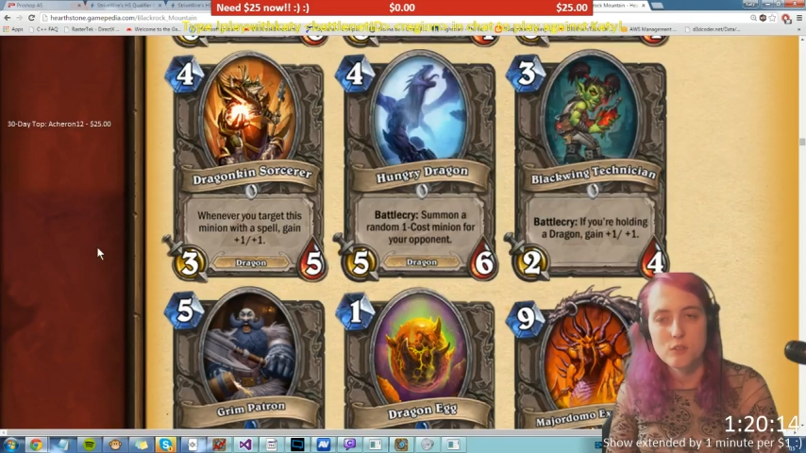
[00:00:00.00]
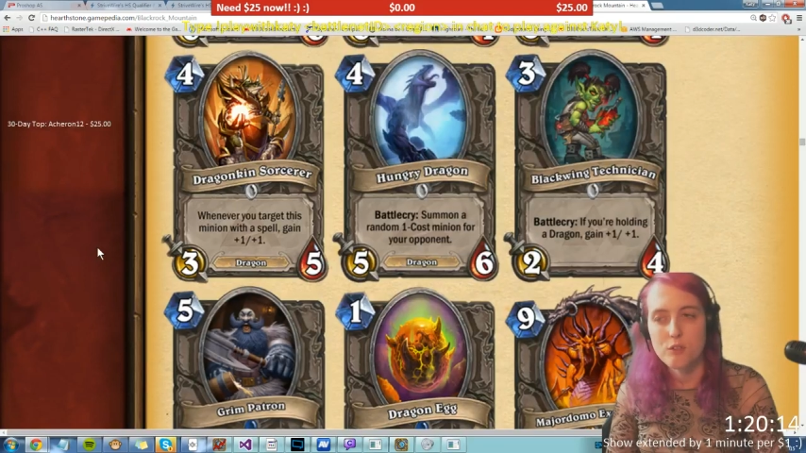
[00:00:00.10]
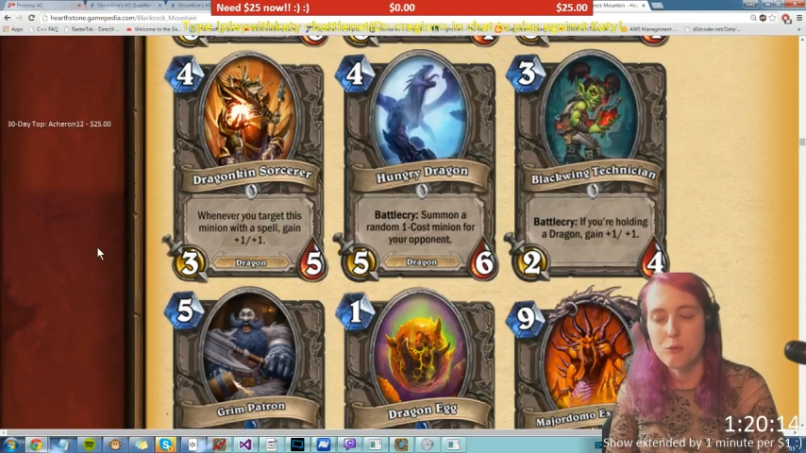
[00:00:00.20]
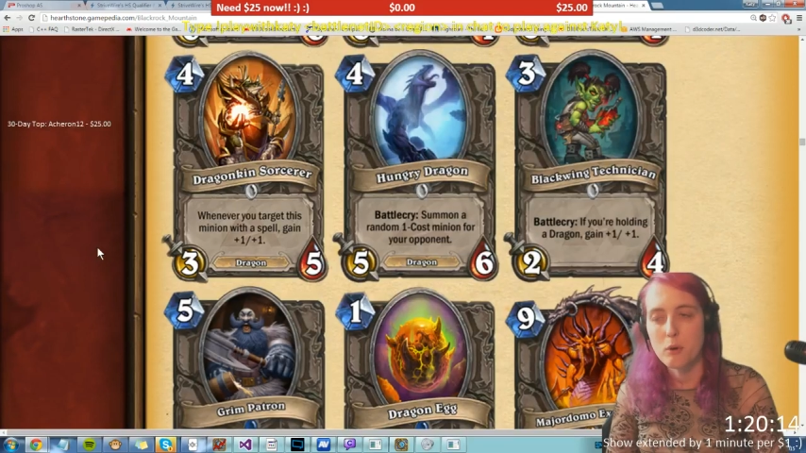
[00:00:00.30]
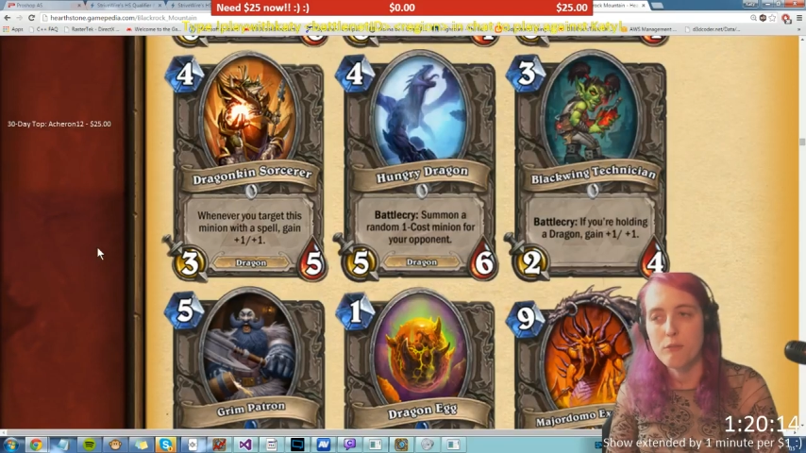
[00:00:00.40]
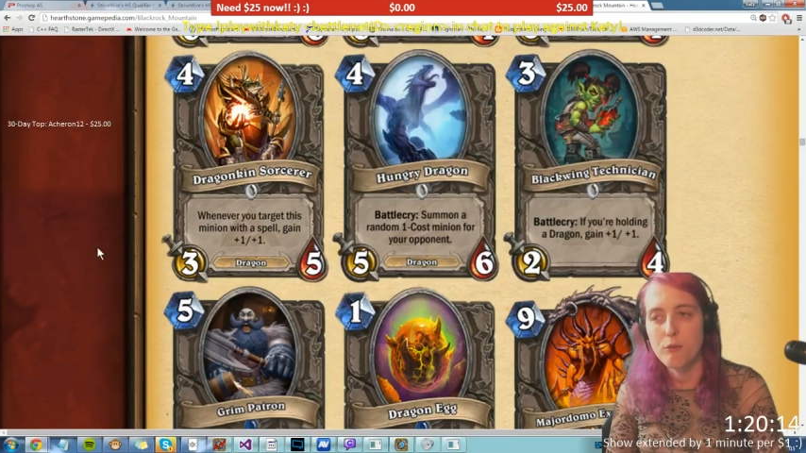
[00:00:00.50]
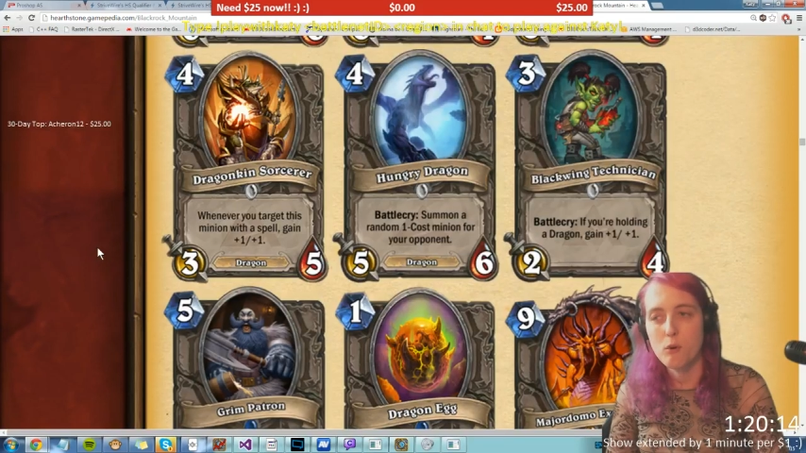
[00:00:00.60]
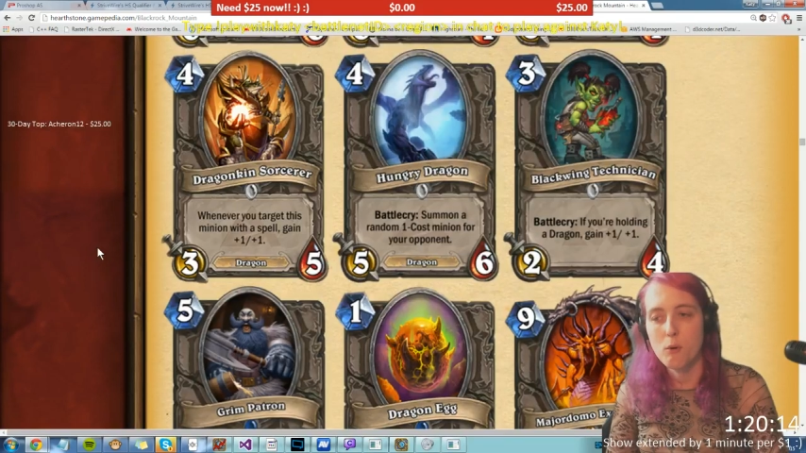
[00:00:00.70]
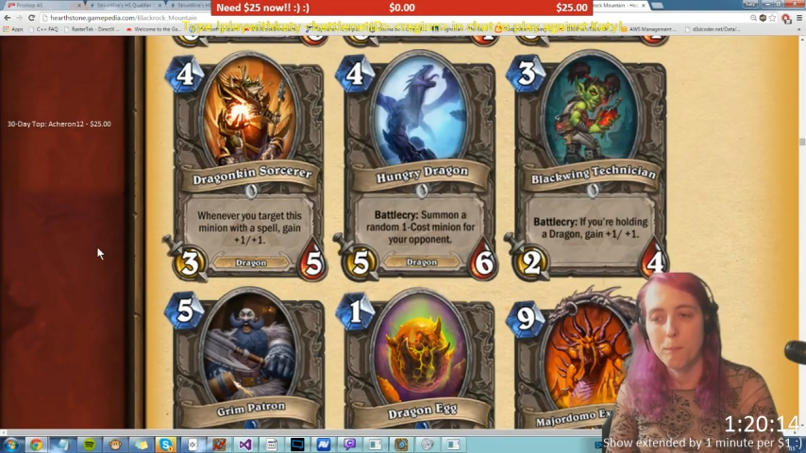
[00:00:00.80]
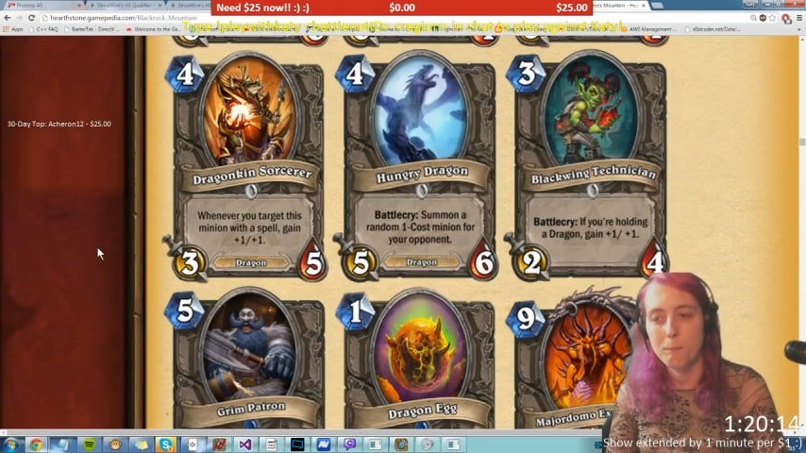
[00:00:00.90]
which is a
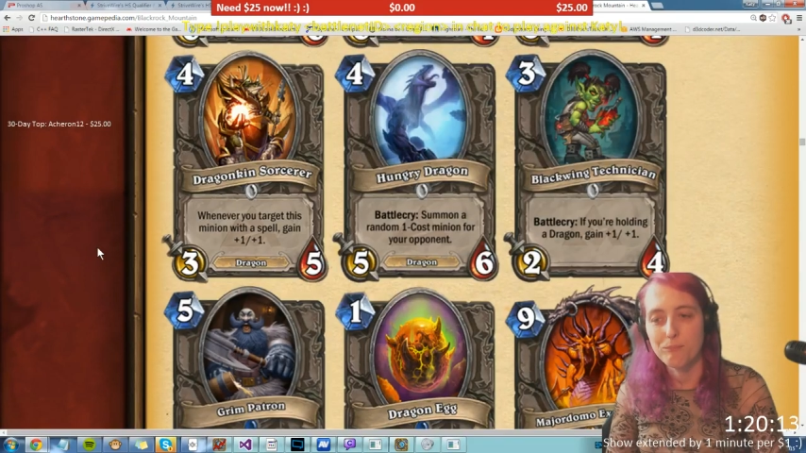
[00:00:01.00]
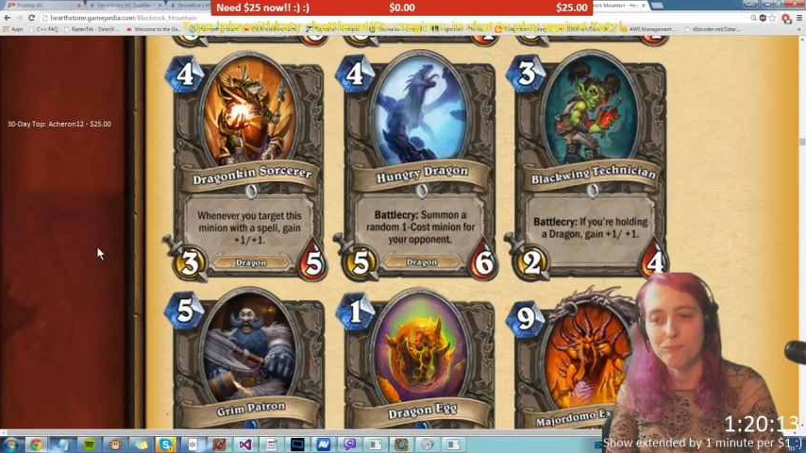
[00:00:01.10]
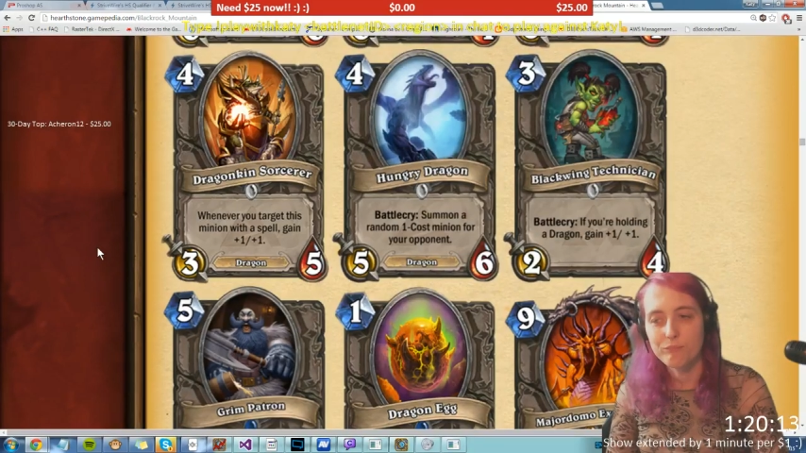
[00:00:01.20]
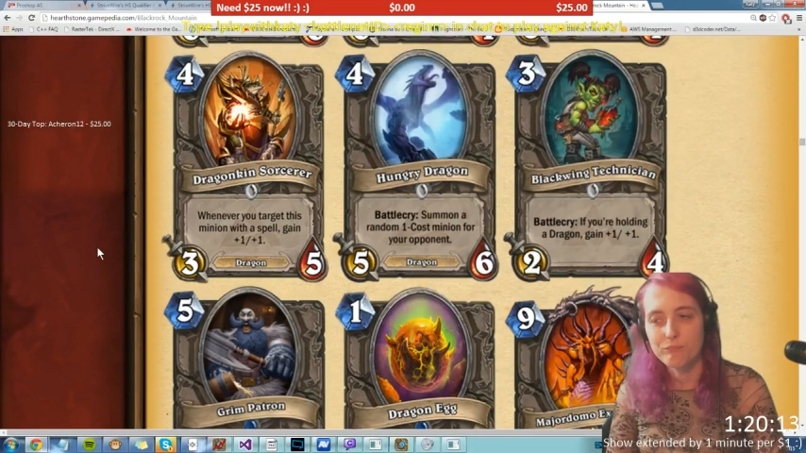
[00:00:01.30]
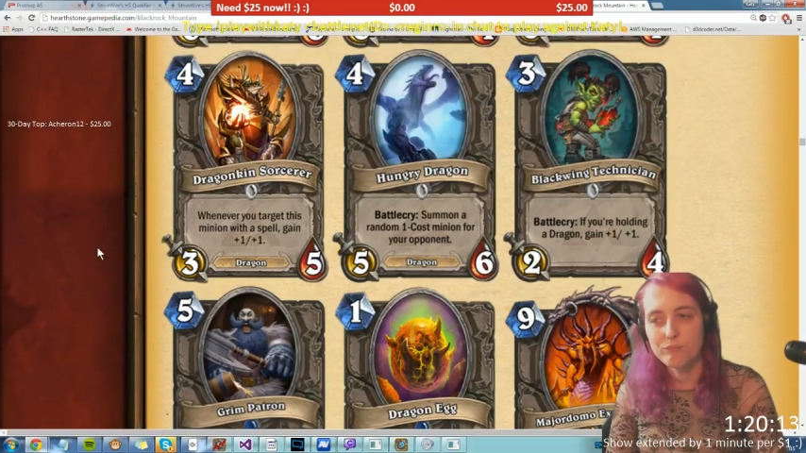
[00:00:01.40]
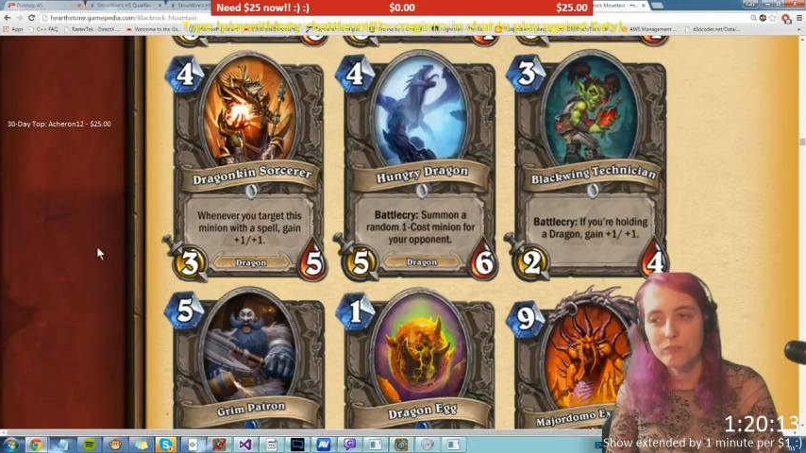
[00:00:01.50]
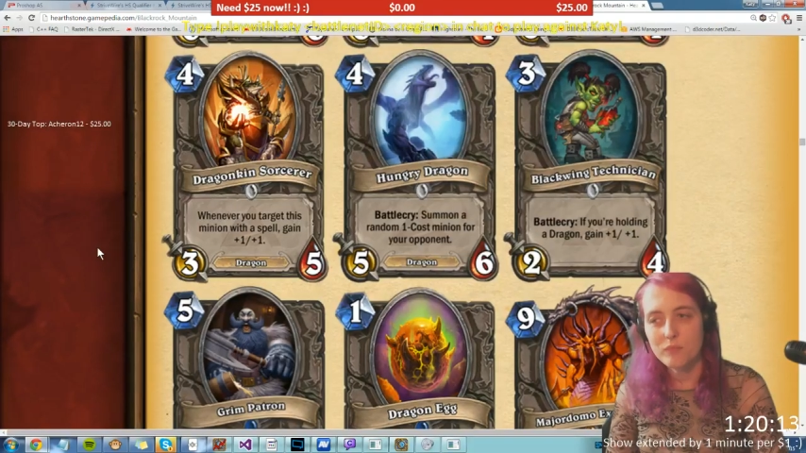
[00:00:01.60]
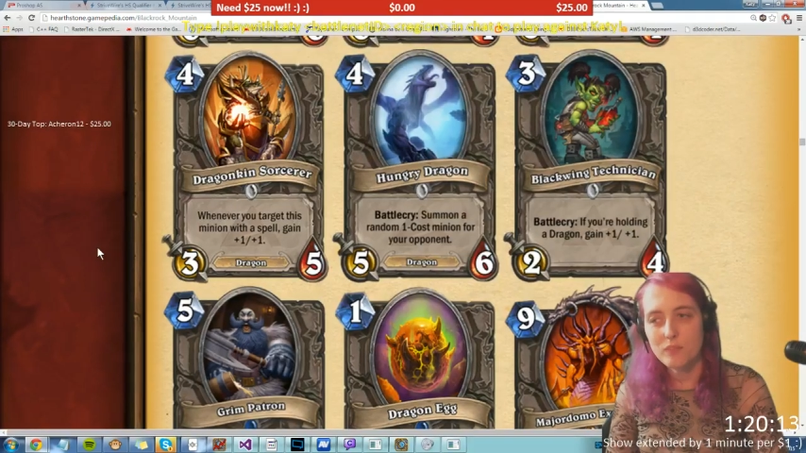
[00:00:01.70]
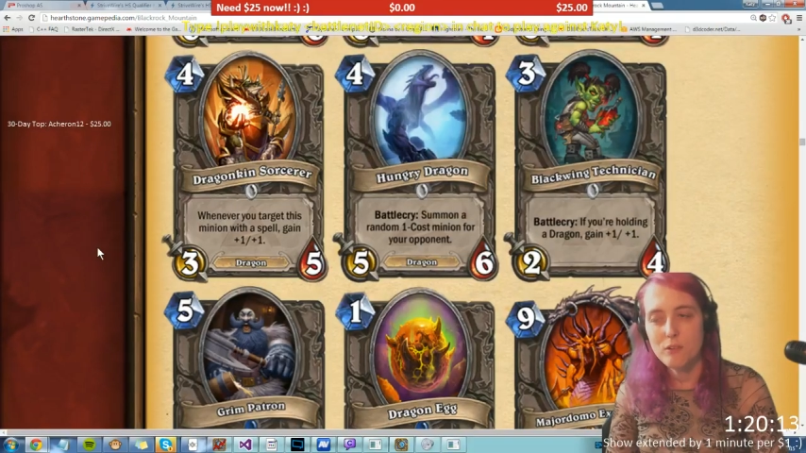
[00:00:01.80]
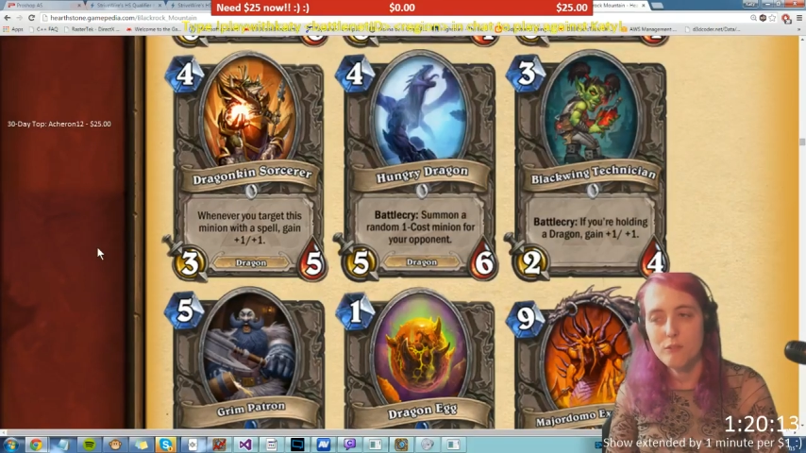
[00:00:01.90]
3/4
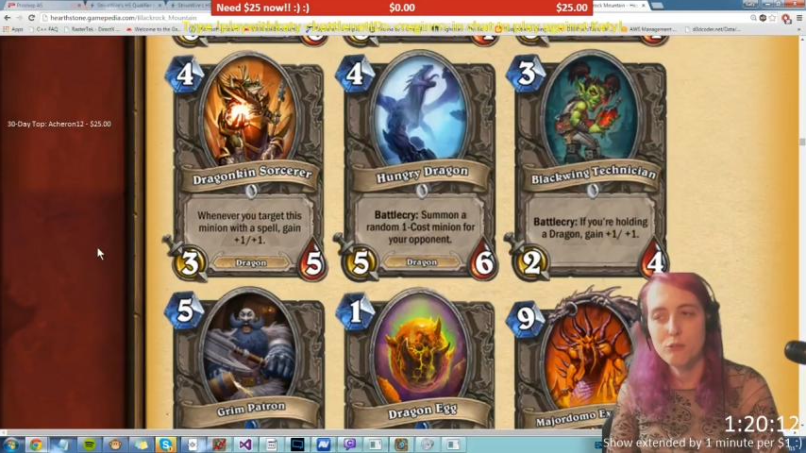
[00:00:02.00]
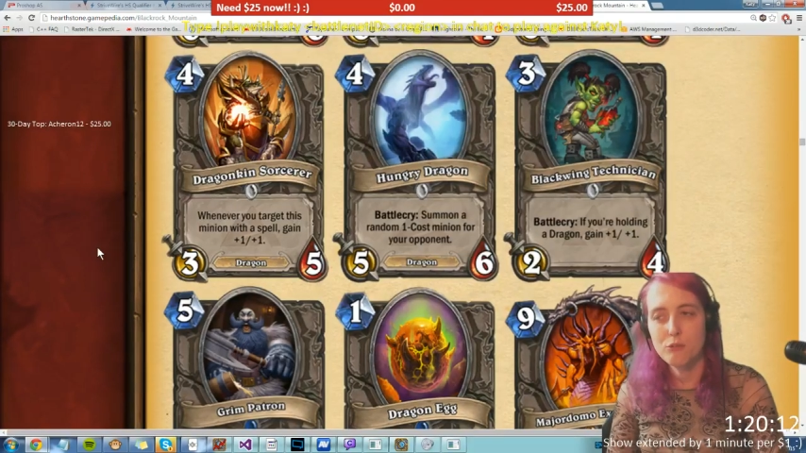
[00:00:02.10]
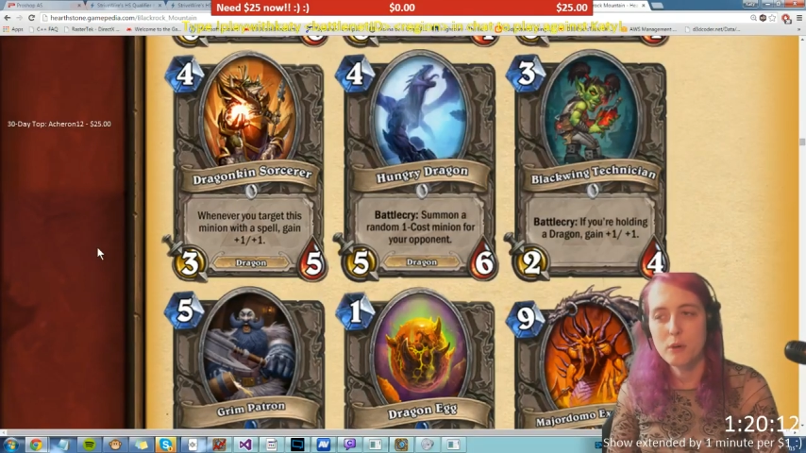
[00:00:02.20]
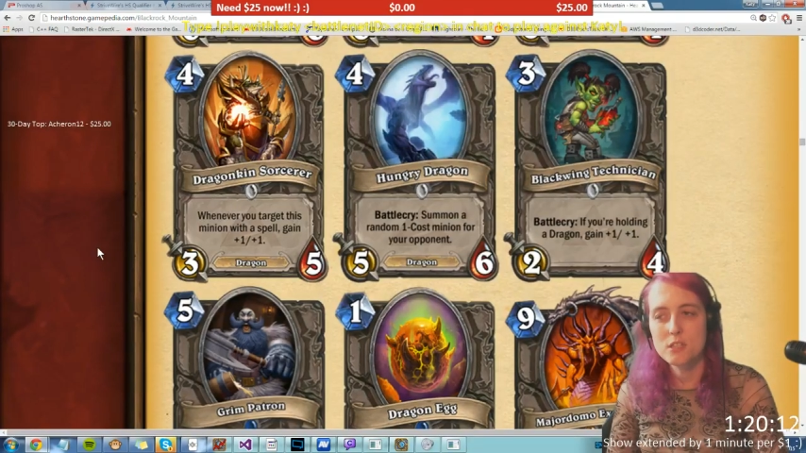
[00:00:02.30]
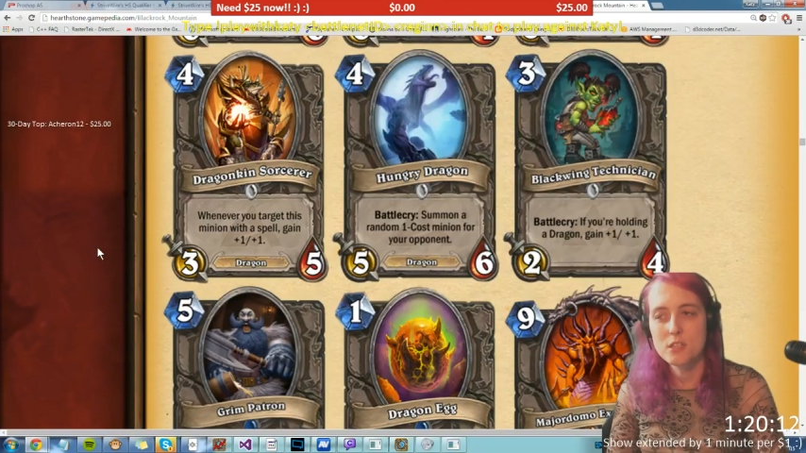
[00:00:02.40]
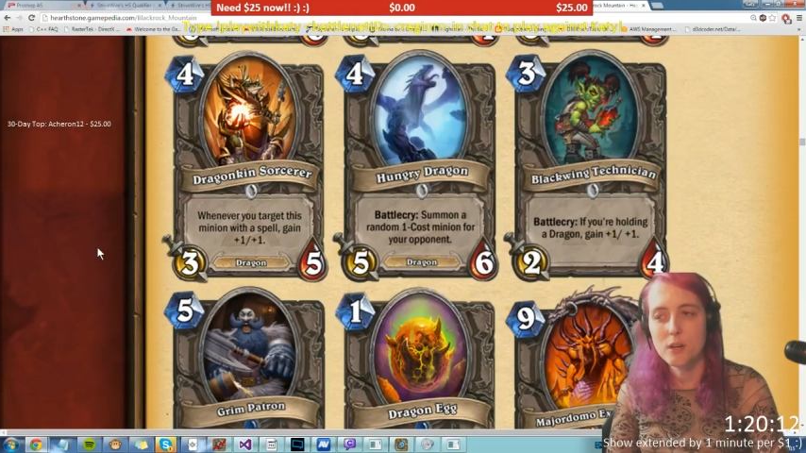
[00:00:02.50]
for 3.